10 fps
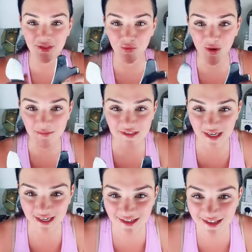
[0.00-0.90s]
the
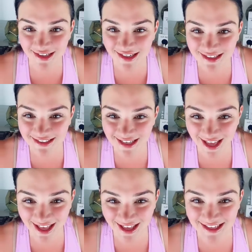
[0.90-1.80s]
website.
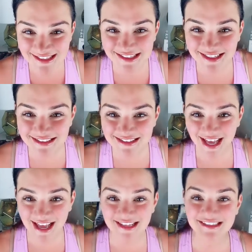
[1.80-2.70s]
Yes,
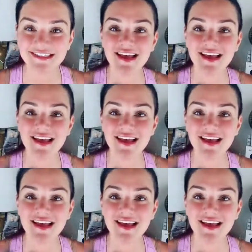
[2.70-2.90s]
yes.